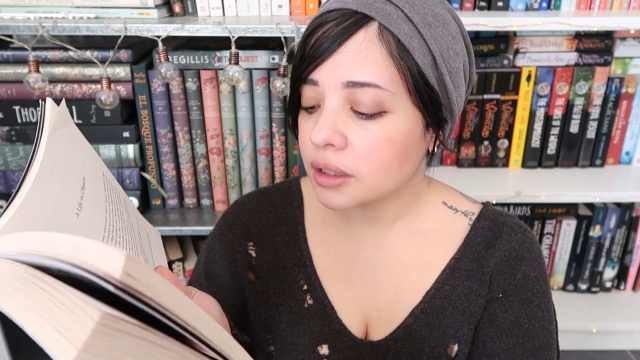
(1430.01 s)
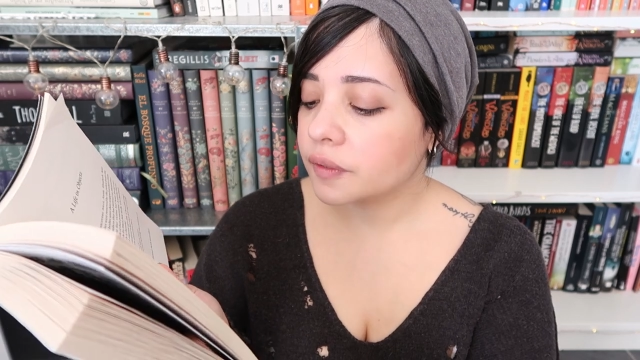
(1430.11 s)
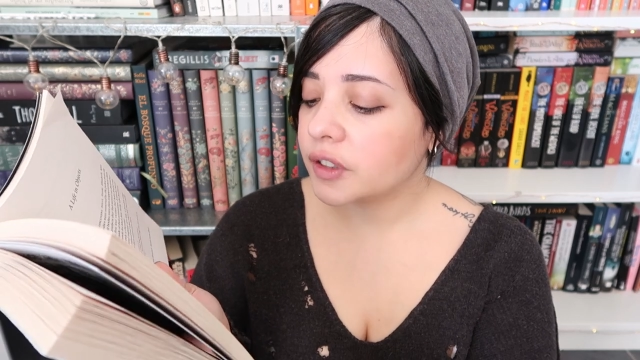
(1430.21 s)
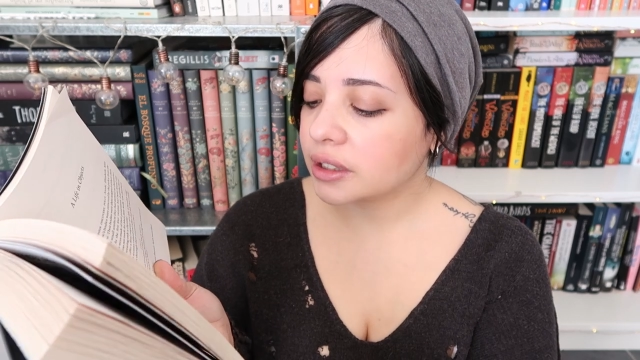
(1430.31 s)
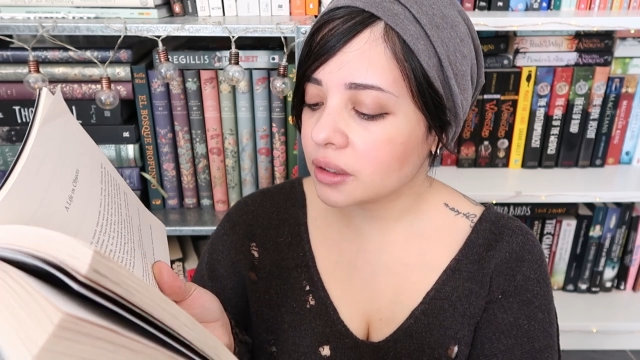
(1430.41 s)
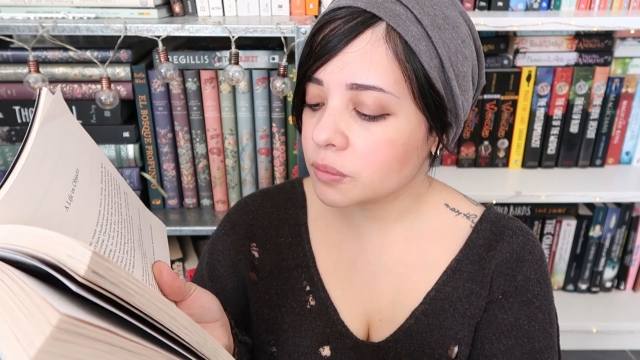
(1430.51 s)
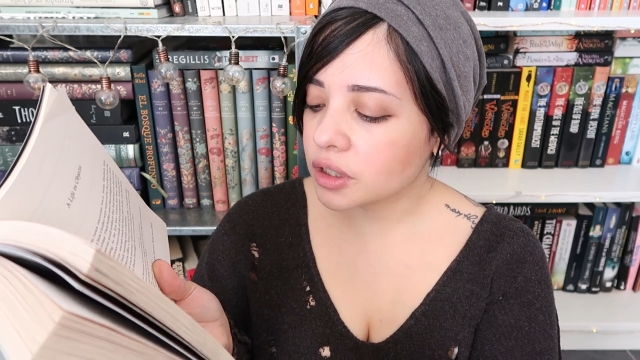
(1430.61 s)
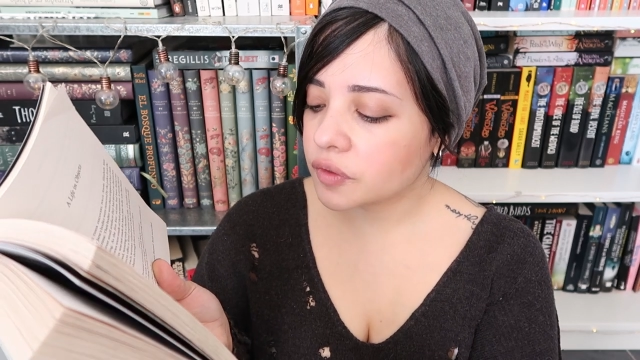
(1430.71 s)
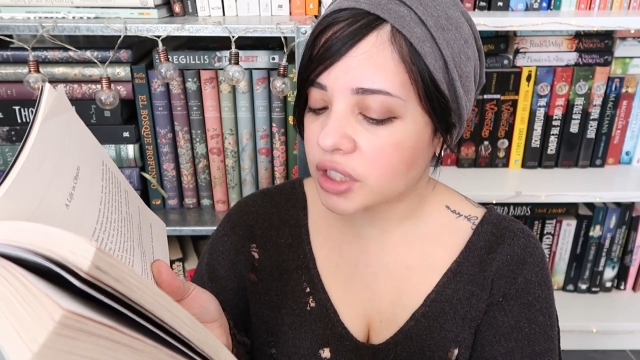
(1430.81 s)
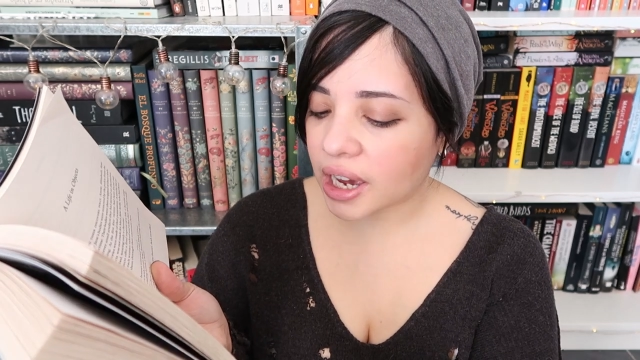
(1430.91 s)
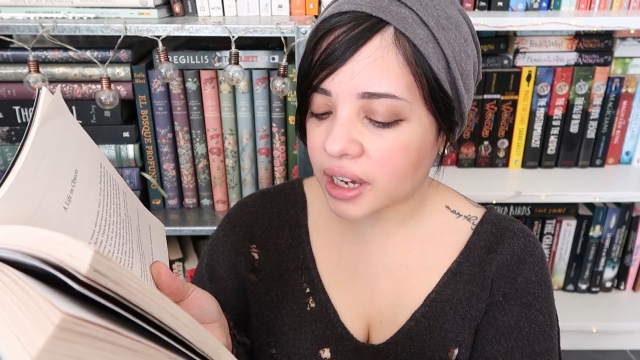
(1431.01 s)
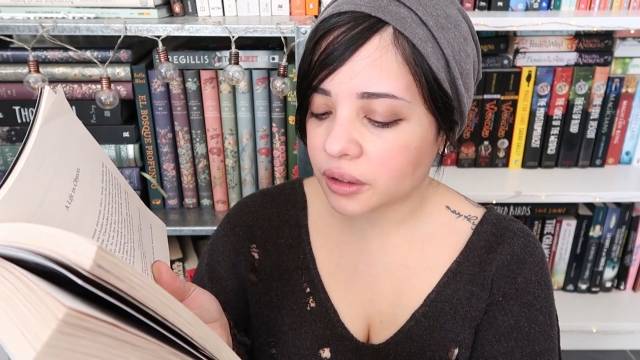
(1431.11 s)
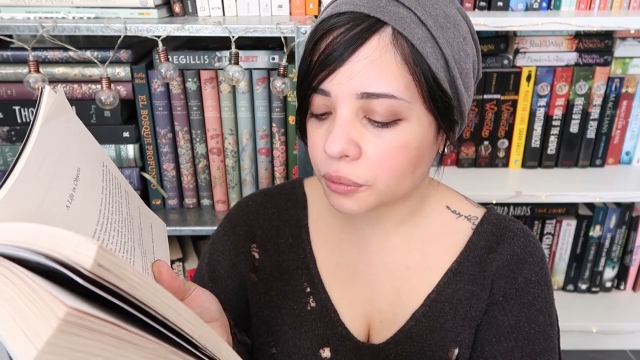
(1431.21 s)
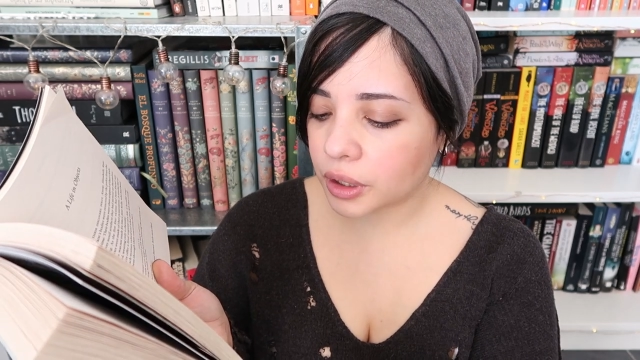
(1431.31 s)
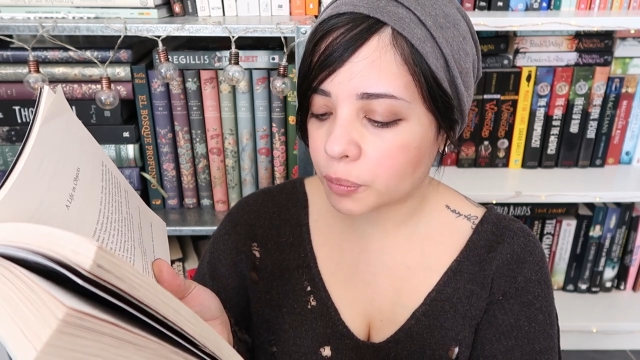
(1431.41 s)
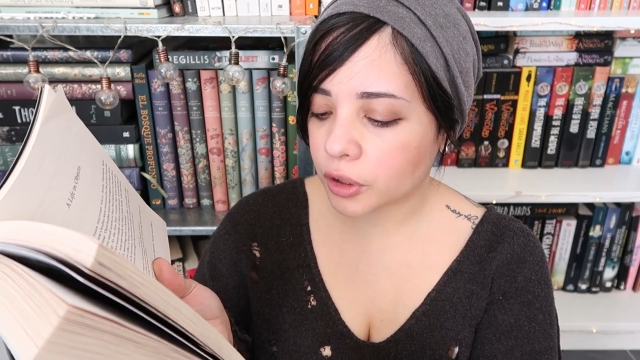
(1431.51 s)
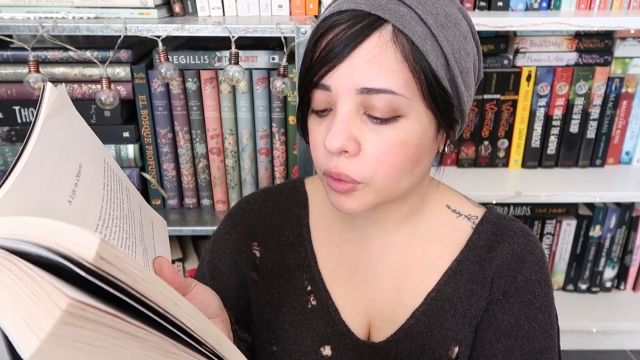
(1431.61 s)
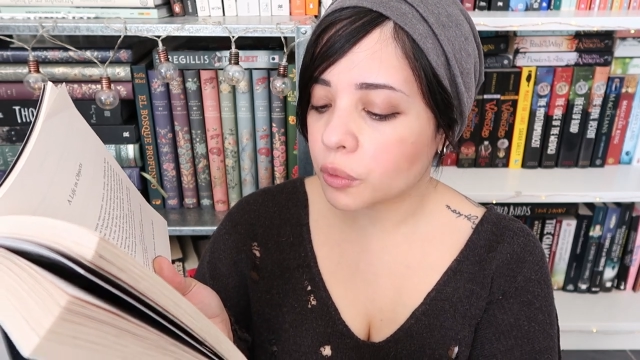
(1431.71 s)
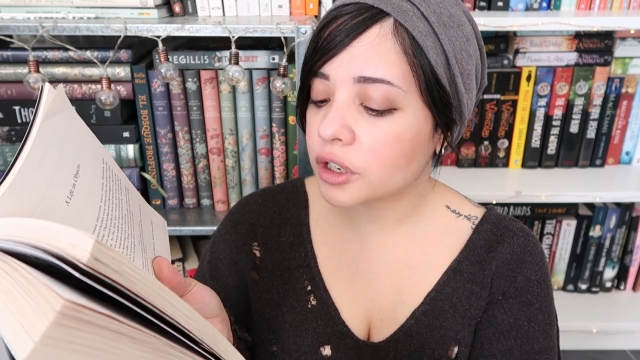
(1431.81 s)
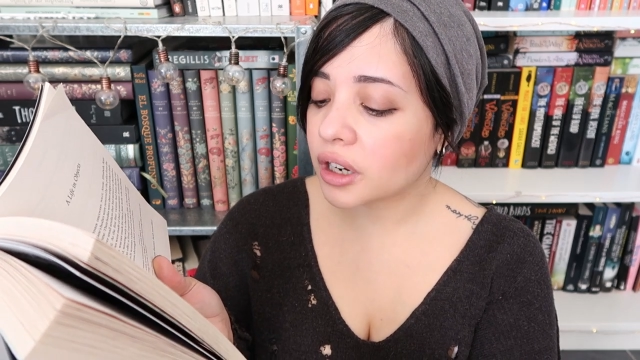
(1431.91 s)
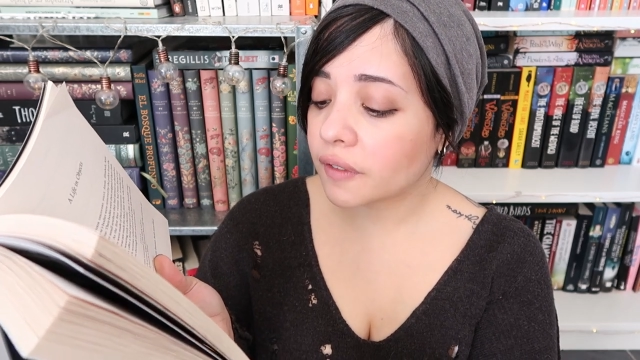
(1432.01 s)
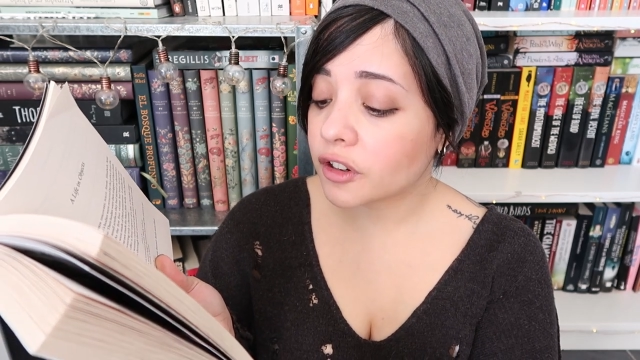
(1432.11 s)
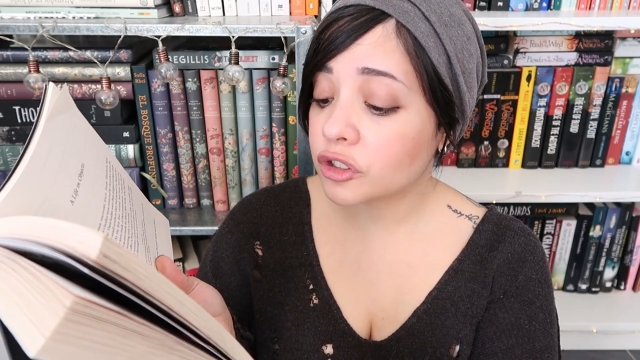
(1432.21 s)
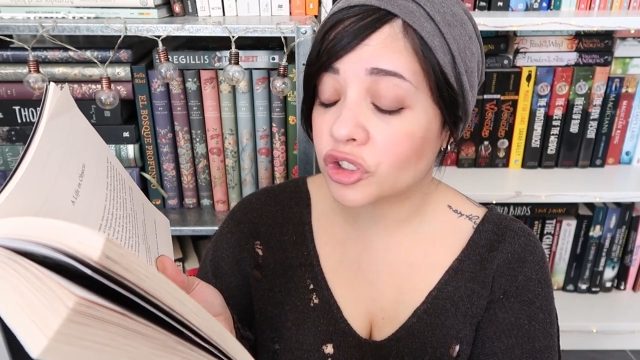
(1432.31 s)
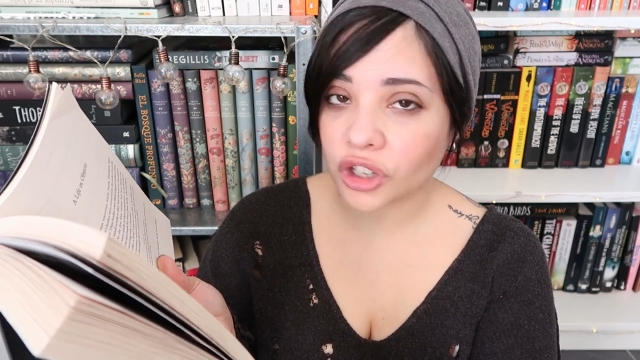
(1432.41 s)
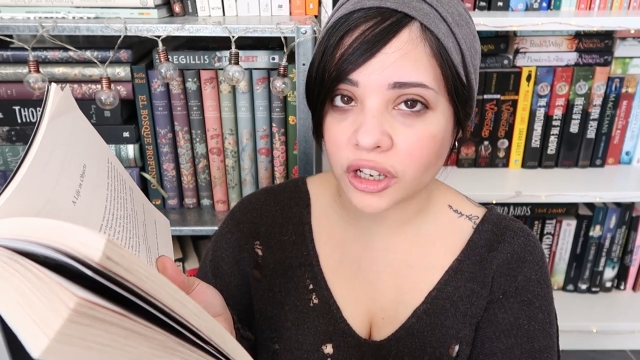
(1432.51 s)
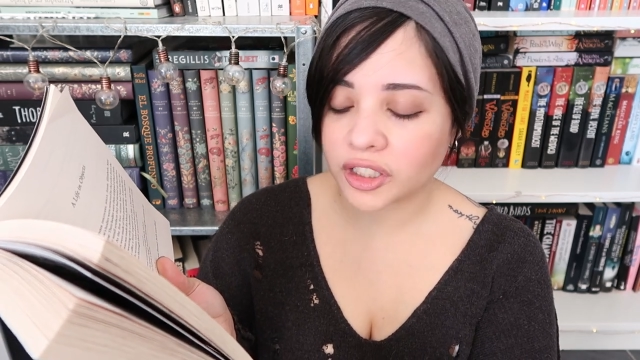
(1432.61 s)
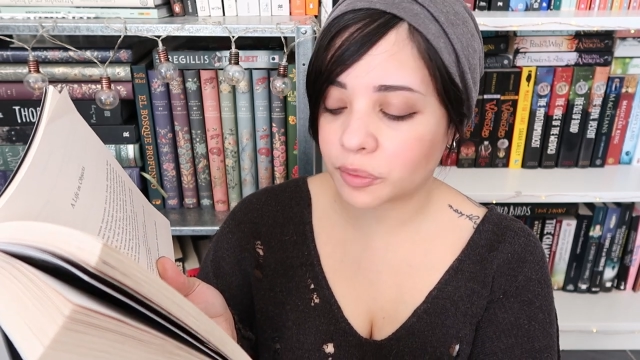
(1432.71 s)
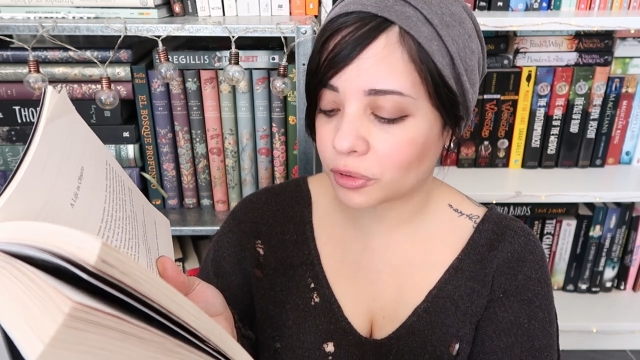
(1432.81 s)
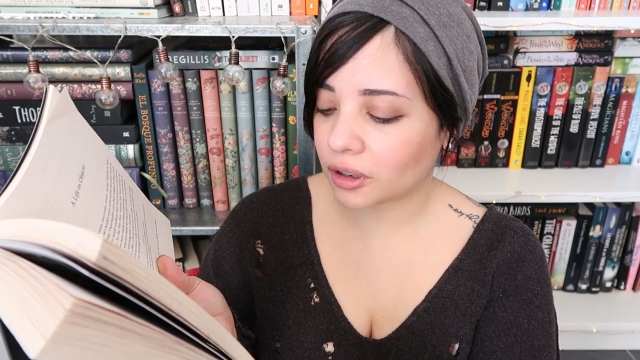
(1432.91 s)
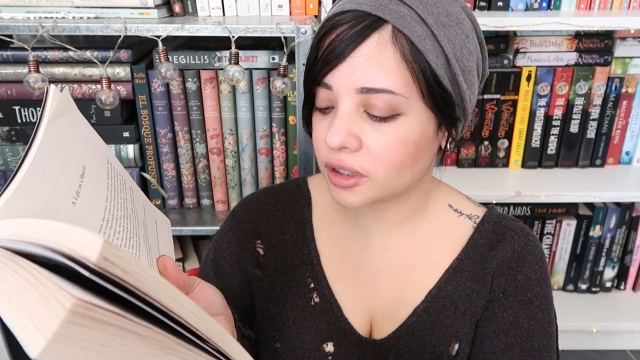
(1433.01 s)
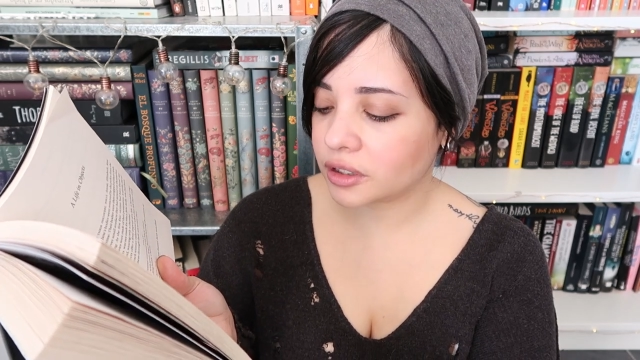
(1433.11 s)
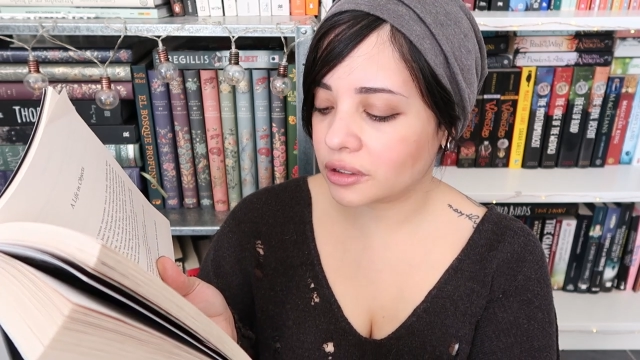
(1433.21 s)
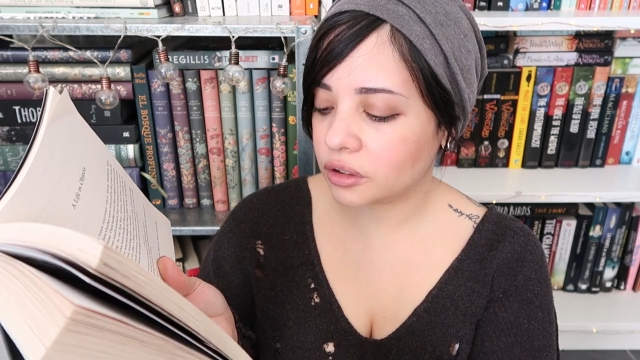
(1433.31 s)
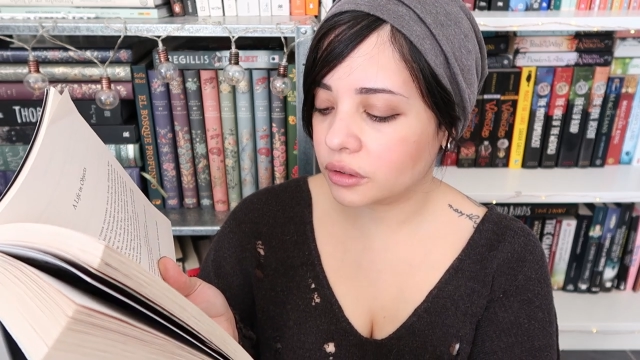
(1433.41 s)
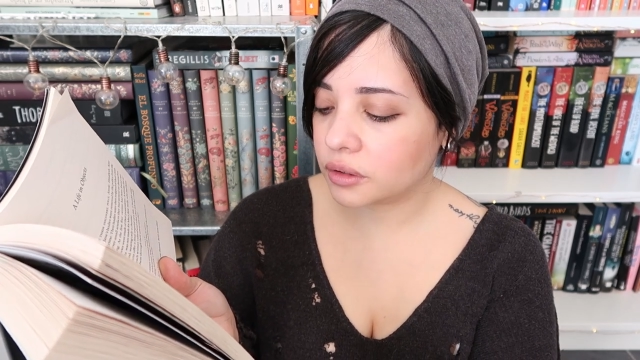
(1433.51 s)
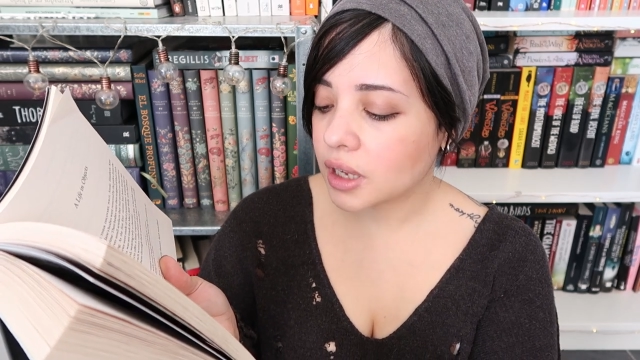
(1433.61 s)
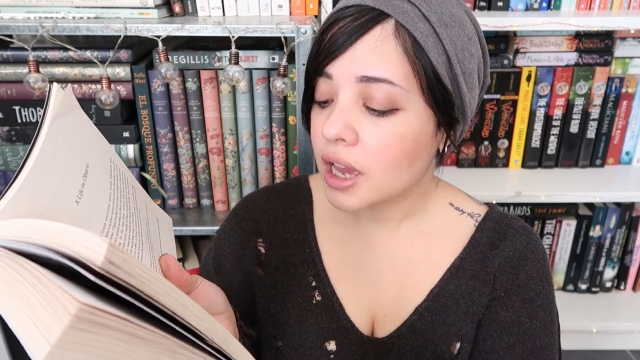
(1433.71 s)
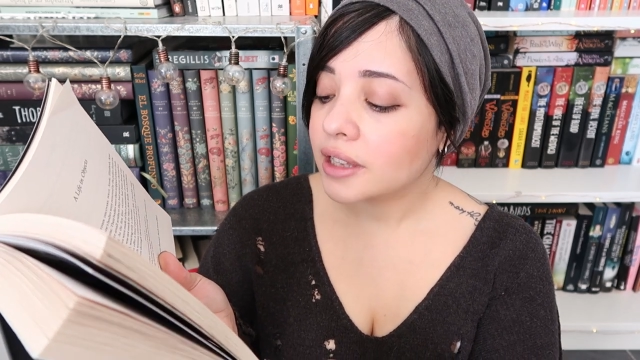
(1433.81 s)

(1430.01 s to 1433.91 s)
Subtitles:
the victims of Jack the Ripper were never just prostitutes.